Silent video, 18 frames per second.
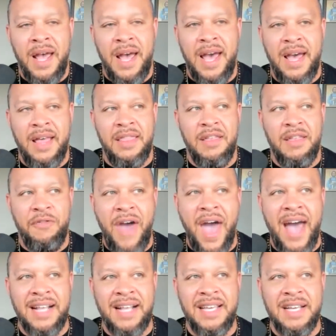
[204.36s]
And the
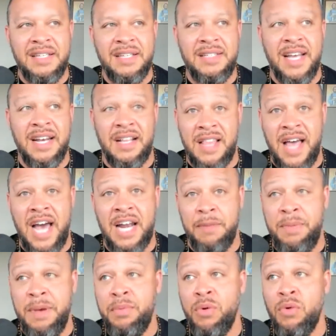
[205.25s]
fact is that a lot
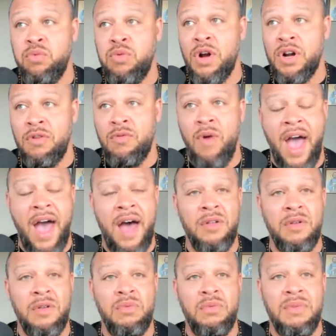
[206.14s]
of people run
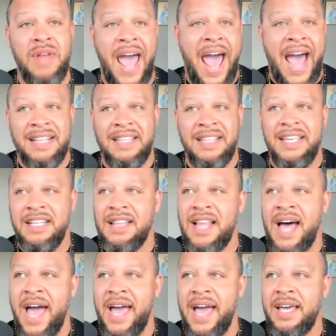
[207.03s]
around acting
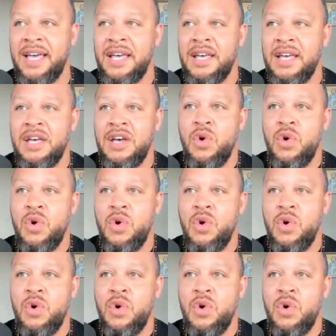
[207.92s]
like